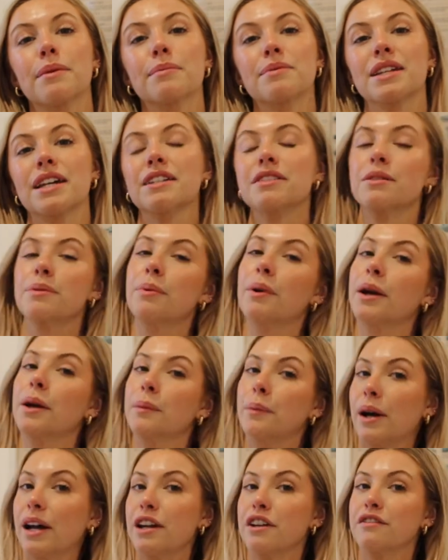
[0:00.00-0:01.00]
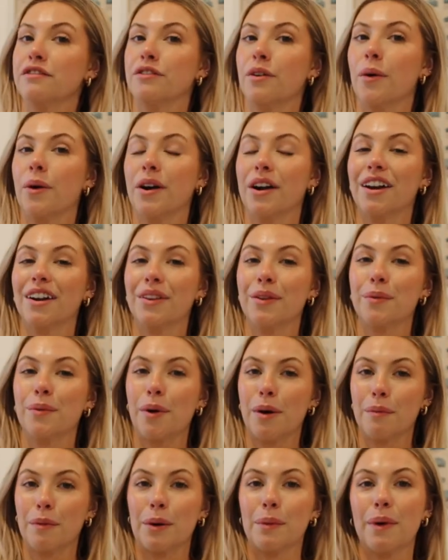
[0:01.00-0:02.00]
obsessed with wearing white for the
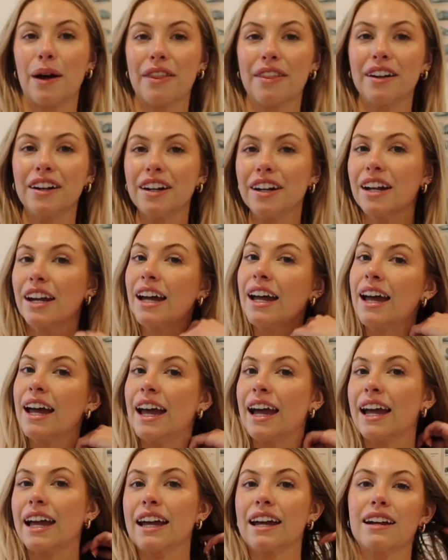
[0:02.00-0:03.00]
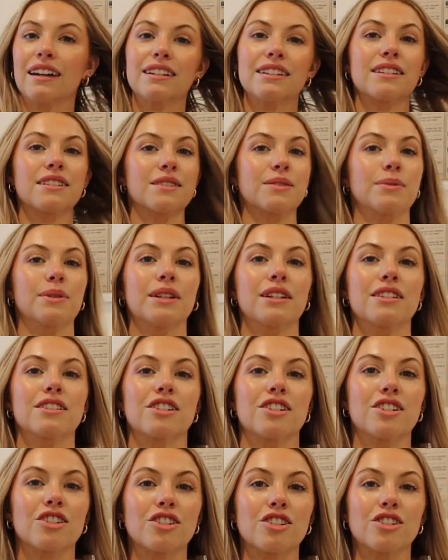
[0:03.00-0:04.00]
warmer weather, and this one is
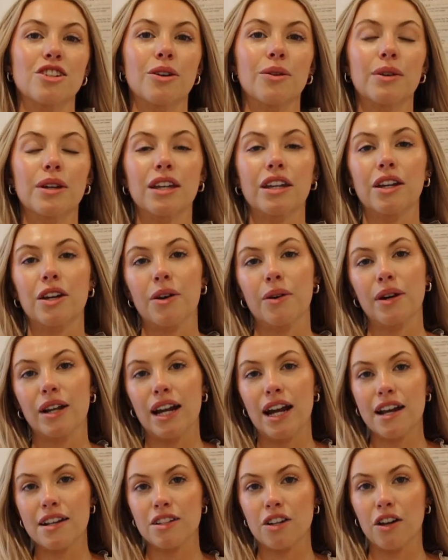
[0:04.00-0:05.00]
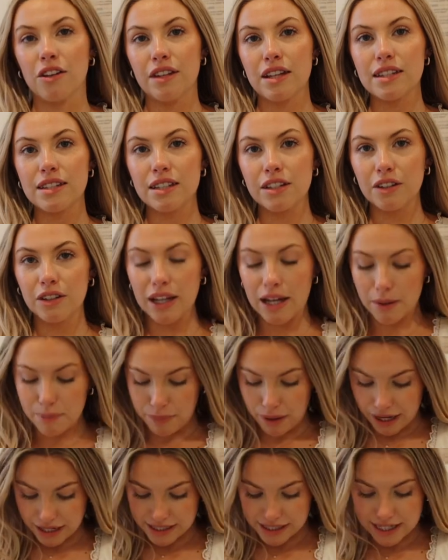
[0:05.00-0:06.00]
just so cute. It has all these little like
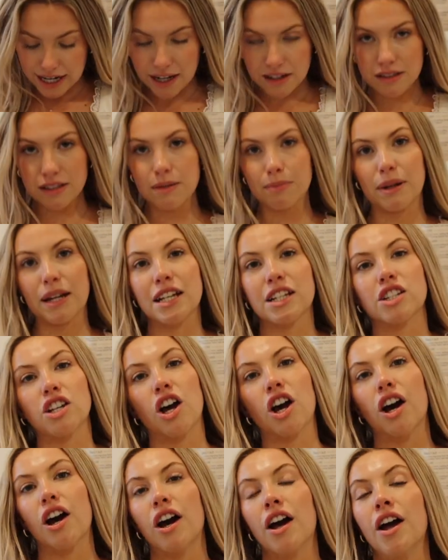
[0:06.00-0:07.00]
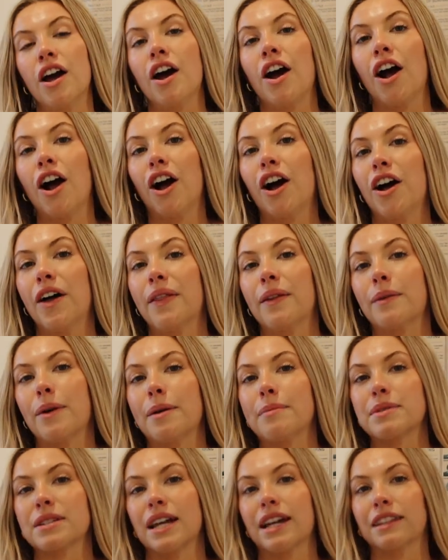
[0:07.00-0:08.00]
button downs, but I saw on the
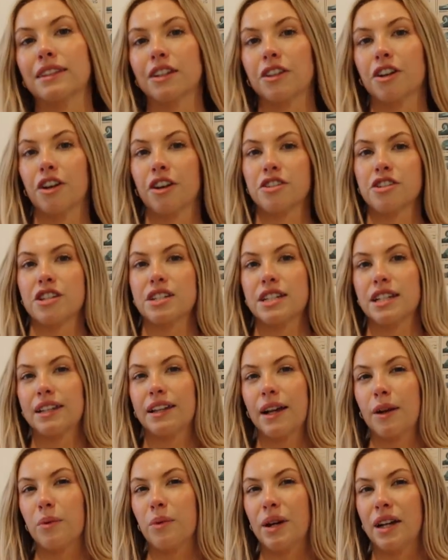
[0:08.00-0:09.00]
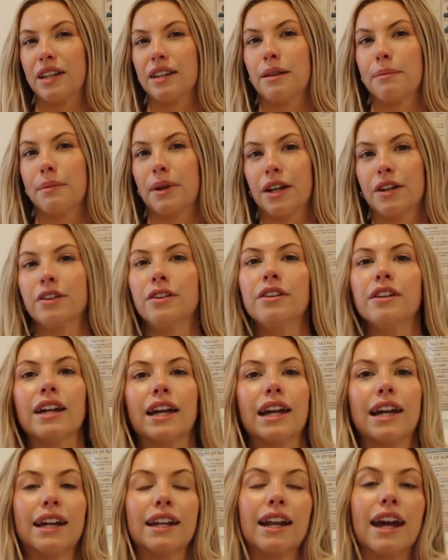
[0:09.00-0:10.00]
website the girl just did like one in the middle,
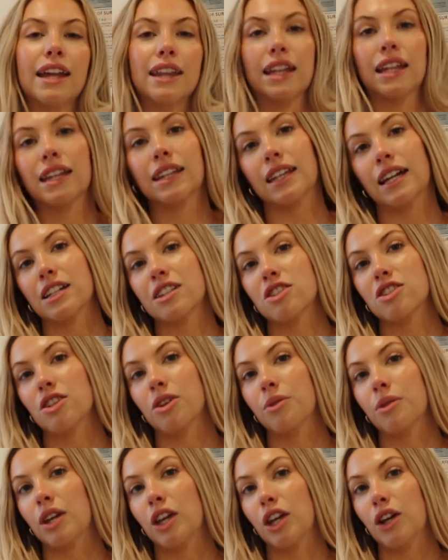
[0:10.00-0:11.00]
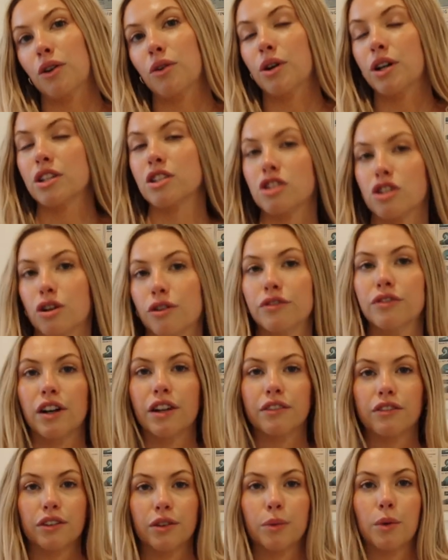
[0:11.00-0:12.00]
and I think that's so cute and so
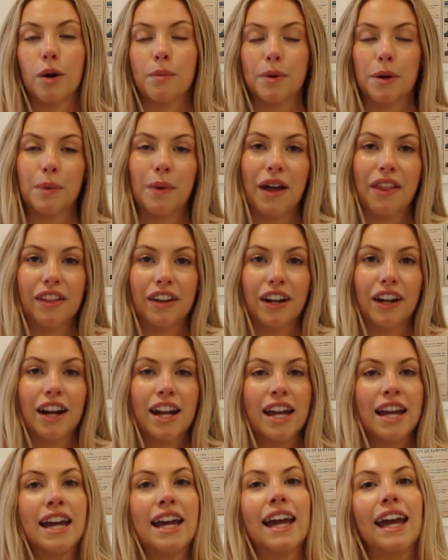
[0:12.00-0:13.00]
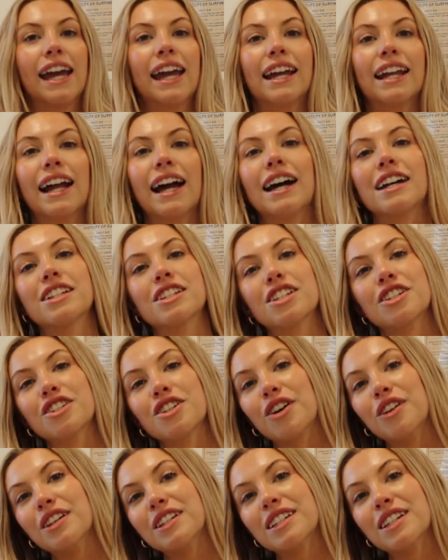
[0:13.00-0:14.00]
fun for the warmer weather. And it has
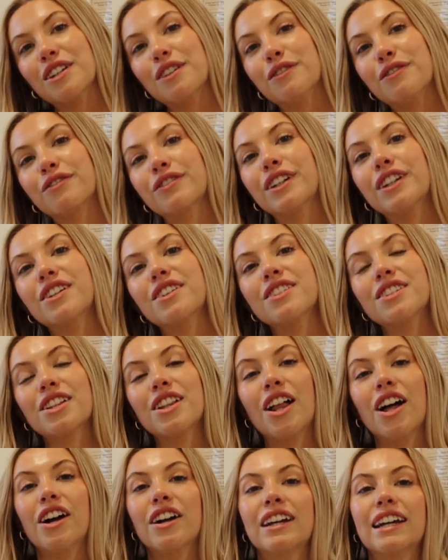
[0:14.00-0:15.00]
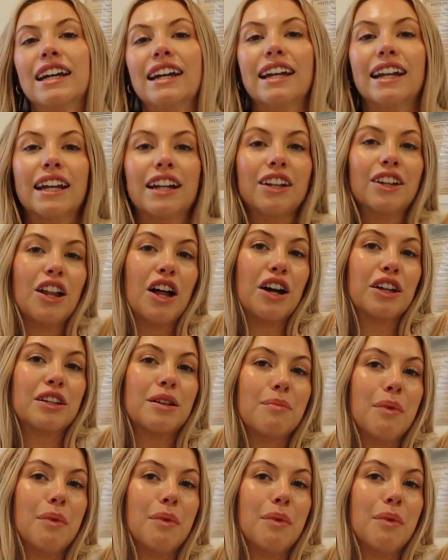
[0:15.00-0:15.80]
just all these little frills along it and along the